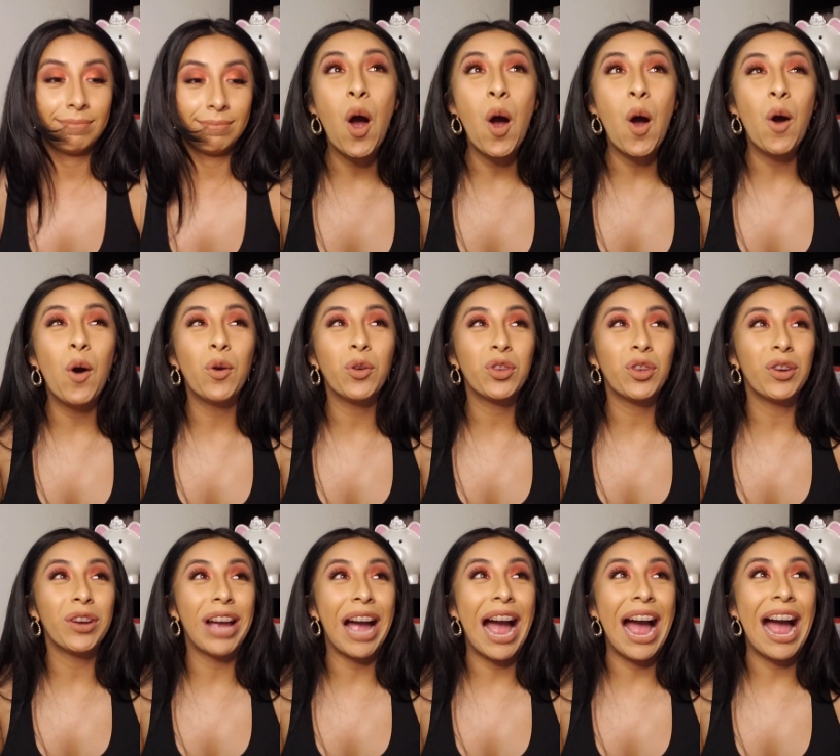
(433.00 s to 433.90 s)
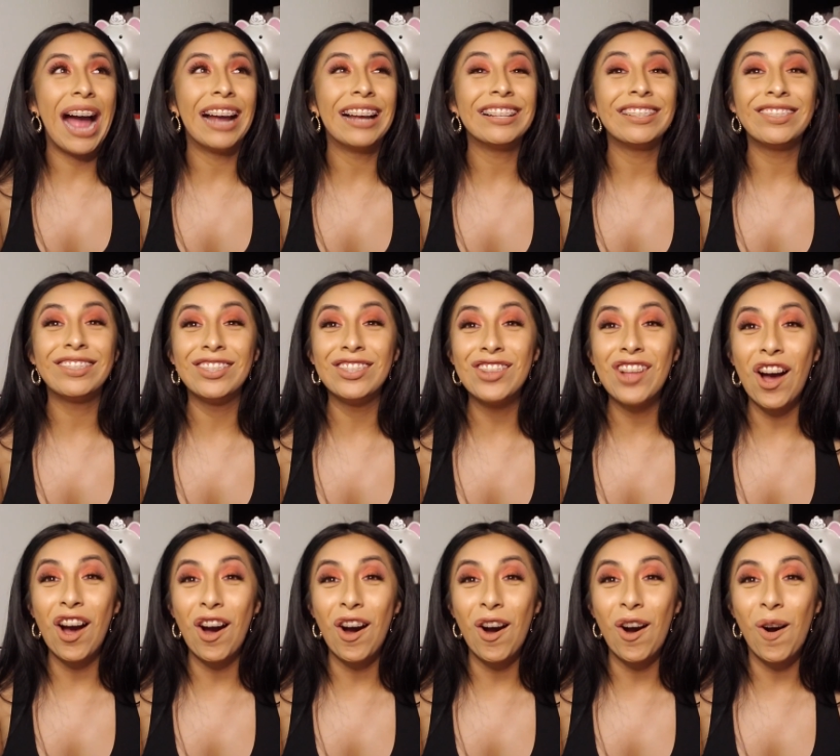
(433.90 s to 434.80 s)
Oh, you guys,
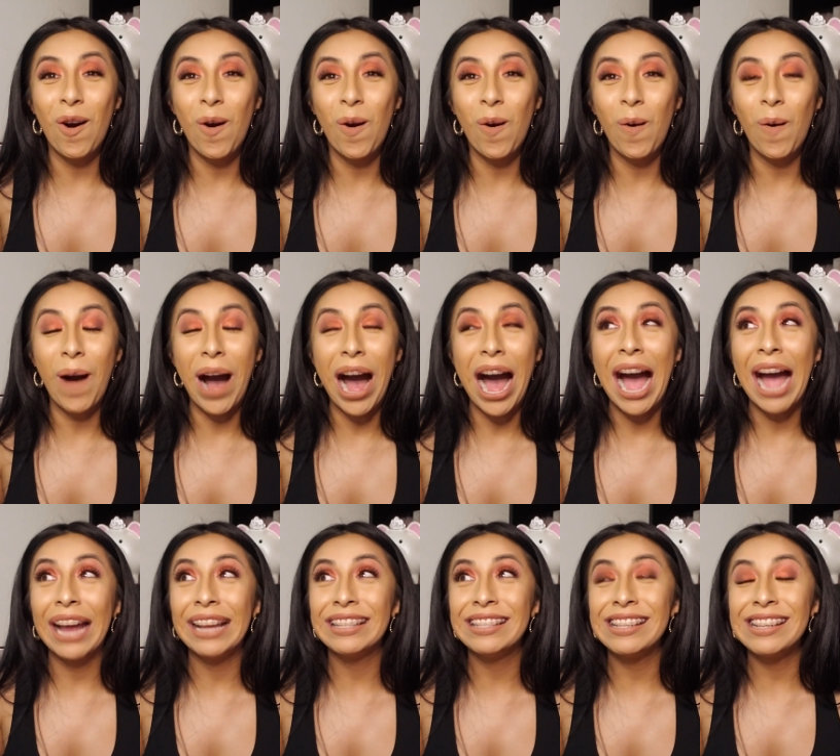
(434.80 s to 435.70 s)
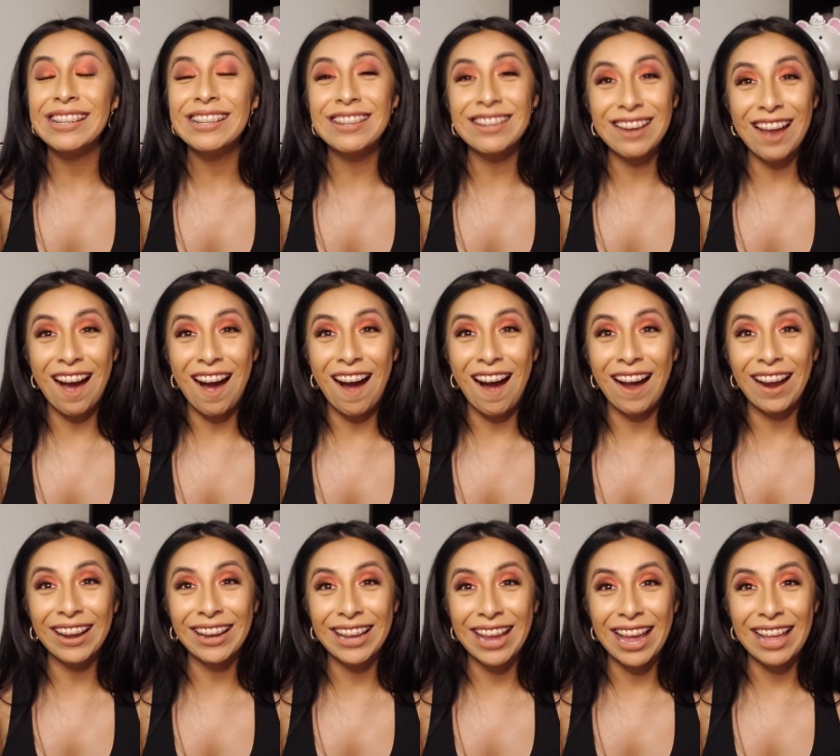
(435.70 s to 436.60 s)
no, I did
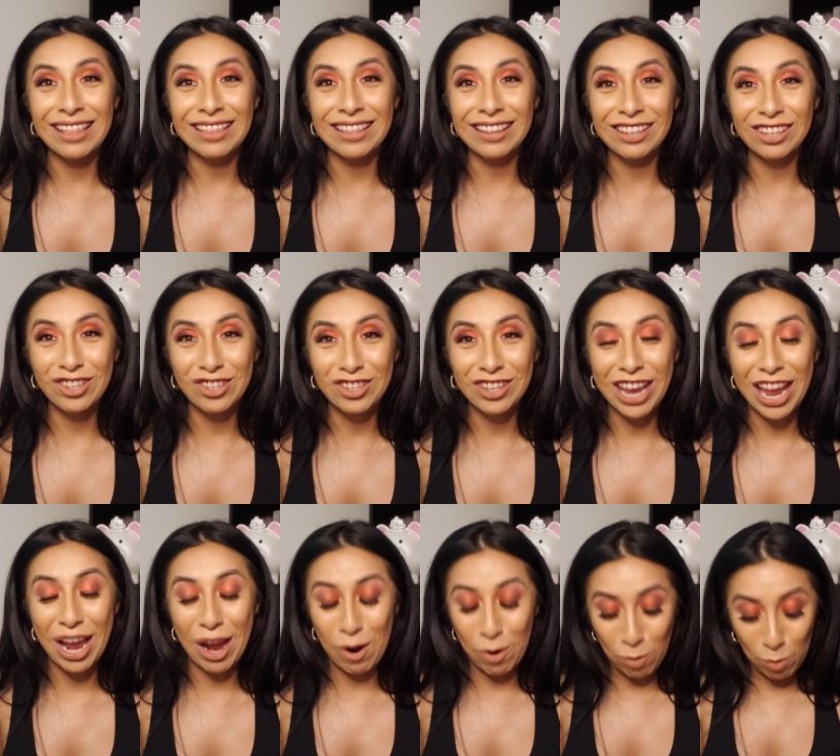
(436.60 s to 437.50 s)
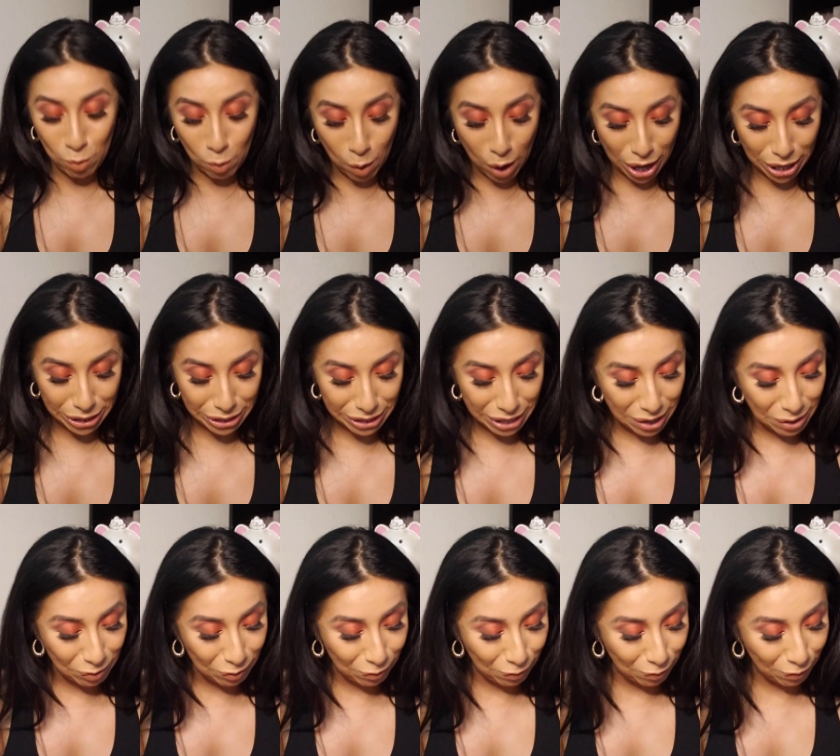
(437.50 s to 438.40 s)
not get this shit. What
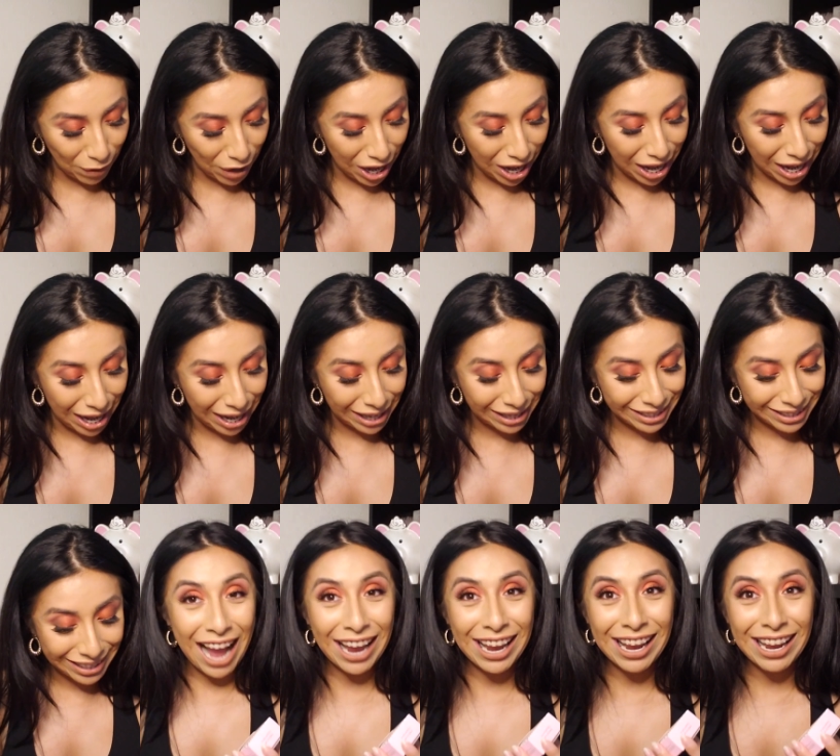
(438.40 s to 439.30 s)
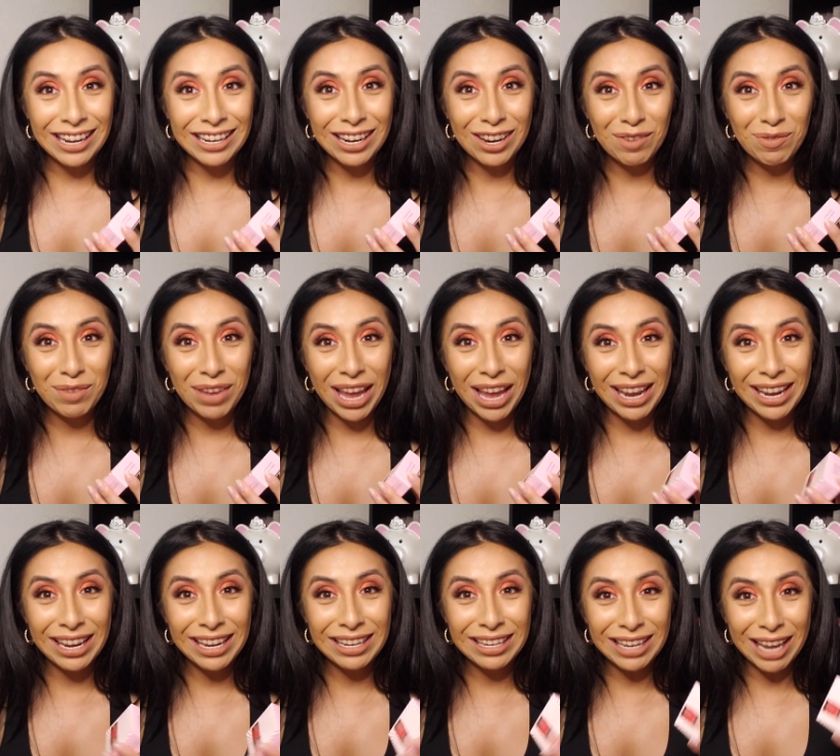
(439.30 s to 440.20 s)
the fuck? I end up
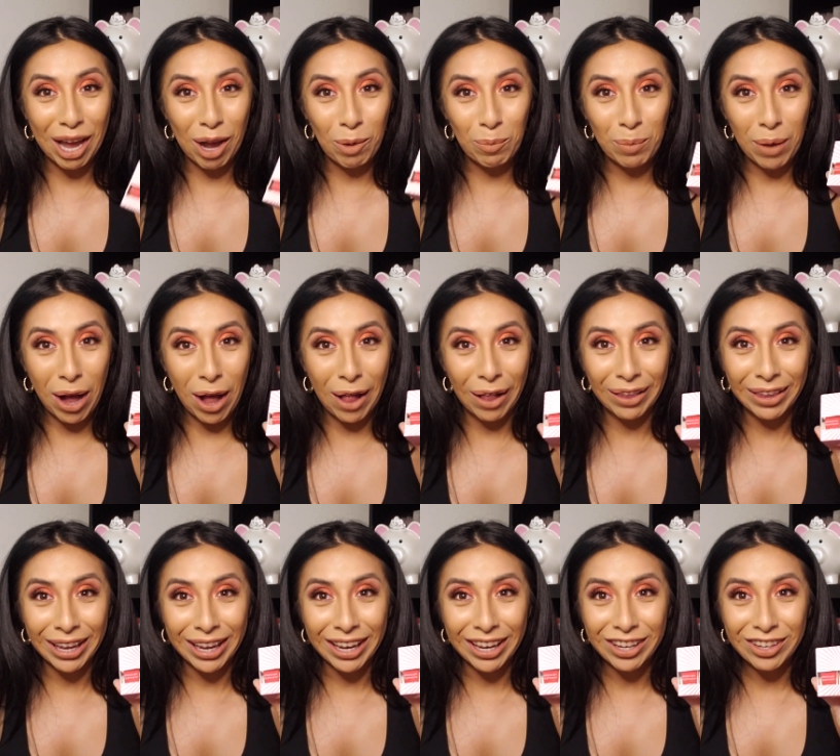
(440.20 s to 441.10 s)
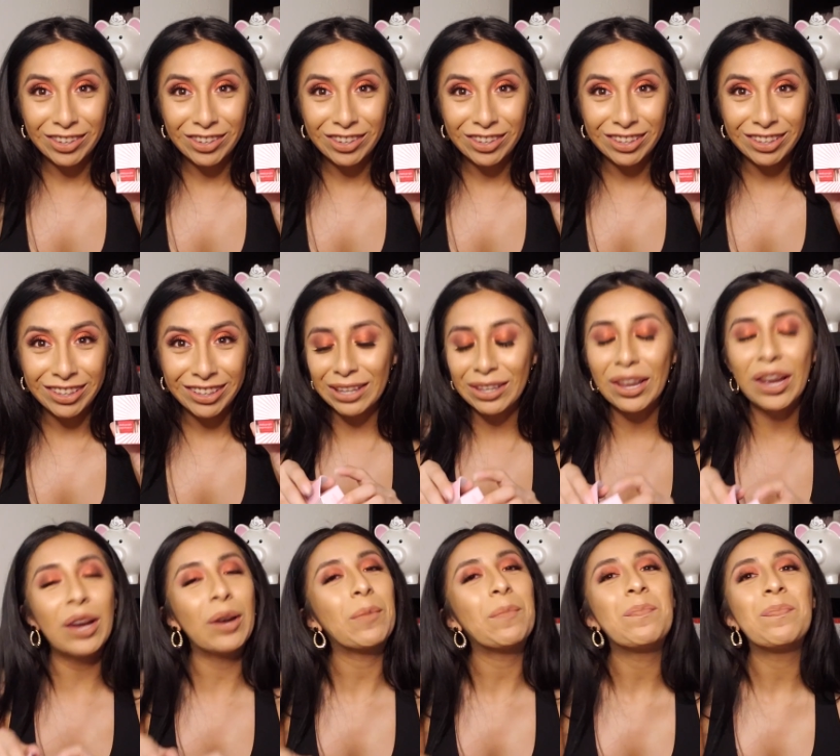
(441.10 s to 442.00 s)
getting nail polish.
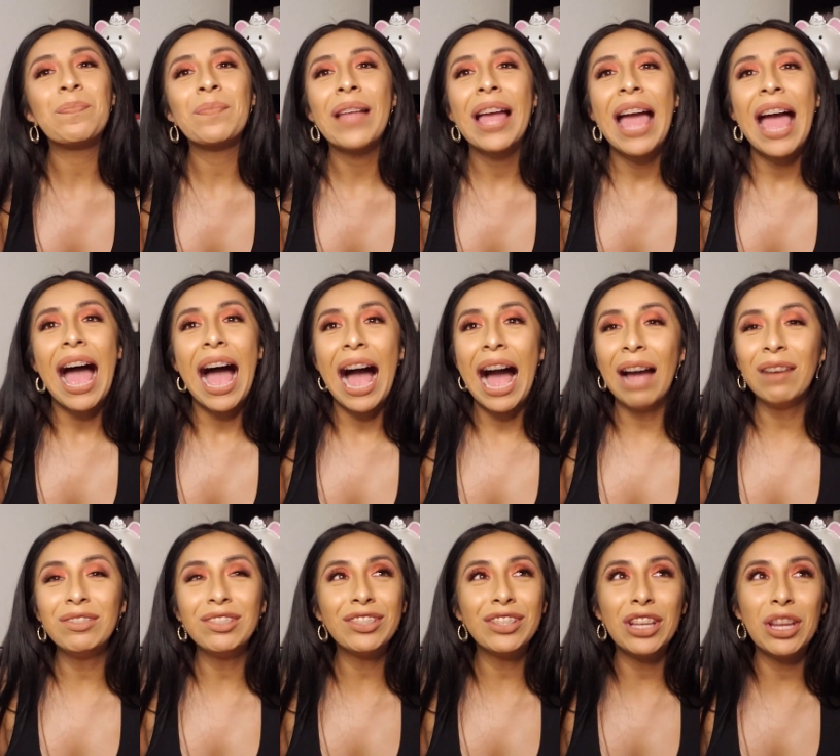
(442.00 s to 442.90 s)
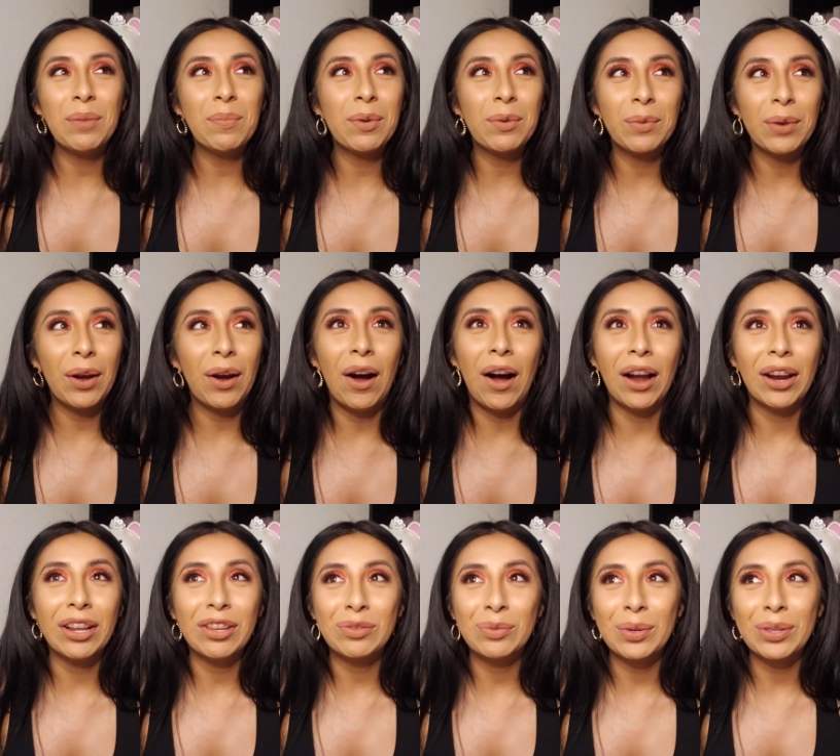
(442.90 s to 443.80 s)
Look, I'm just gonna be real
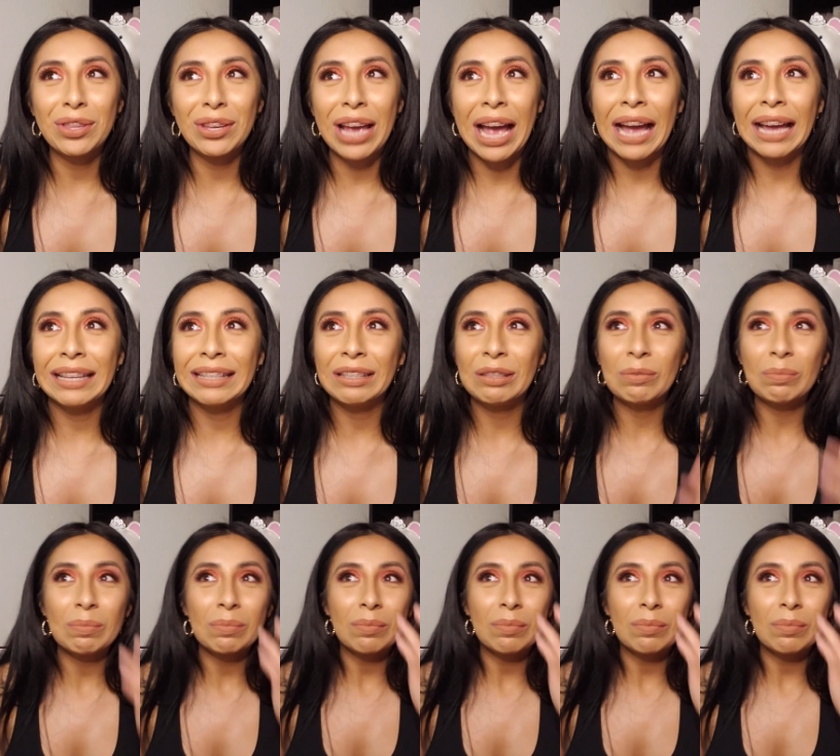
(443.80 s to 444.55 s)
honest with you guys.